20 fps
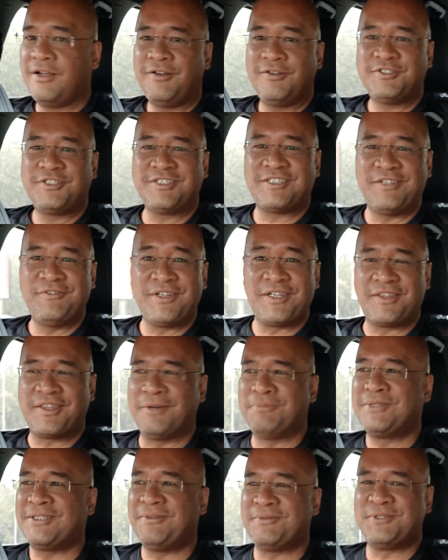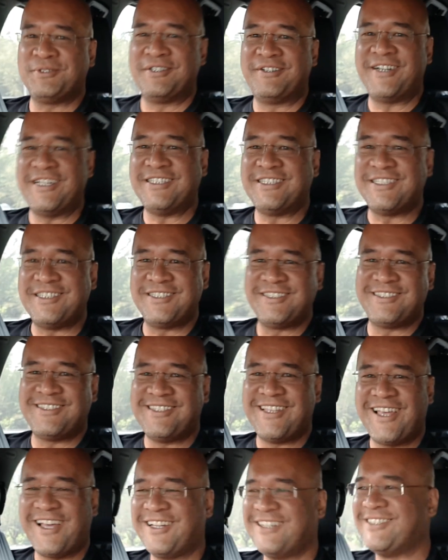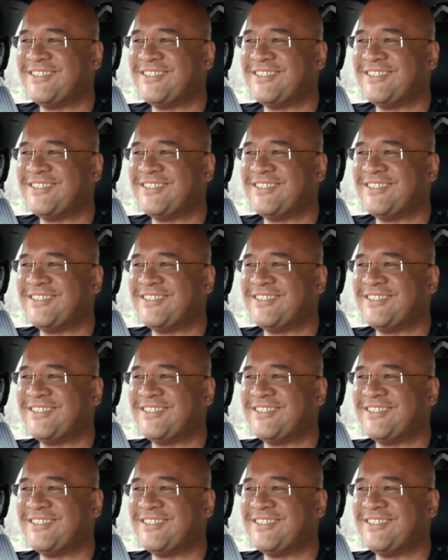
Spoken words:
Just giving a thumbs up to a Ranger. Did you see that?